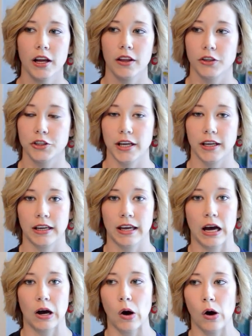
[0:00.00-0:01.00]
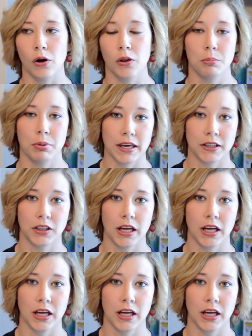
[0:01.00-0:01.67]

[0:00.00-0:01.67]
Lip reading: they're checking out all the panel